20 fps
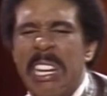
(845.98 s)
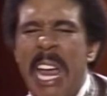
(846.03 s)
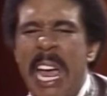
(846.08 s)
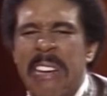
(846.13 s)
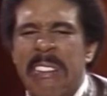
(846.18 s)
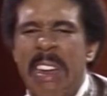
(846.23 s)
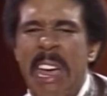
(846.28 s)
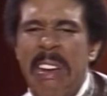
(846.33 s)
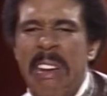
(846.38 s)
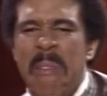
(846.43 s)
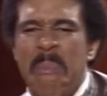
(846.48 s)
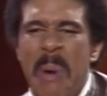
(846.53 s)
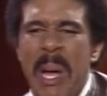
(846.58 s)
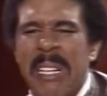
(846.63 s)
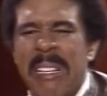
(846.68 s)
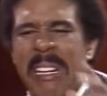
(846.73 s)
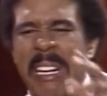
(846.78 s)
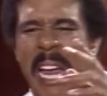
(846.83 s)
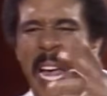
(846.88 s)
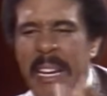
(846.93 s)
at, Daddy?
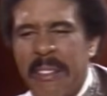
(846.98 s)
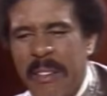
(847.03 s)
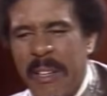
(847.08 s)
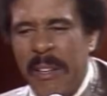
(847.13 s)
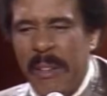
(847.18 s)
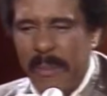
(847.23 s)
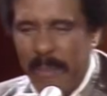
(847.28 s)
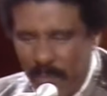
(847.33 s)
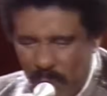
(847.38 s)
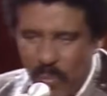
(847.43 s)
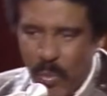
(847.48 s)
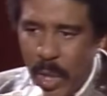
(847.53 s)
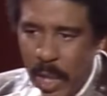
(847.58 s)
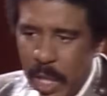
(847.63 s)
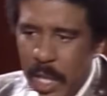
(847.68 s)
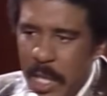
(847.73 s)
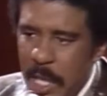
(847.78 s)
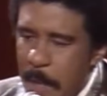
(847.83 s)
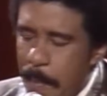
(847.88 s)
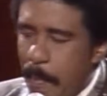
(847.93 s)
Where's it at?
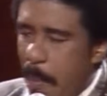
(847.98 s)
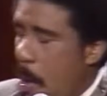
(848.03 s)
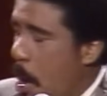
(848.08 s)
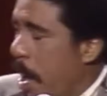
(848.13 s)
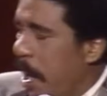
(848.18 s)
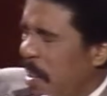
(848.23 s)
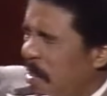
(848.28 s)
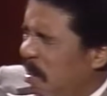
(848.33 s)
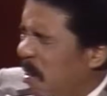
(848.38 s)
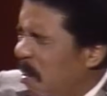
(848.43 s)
He pointed.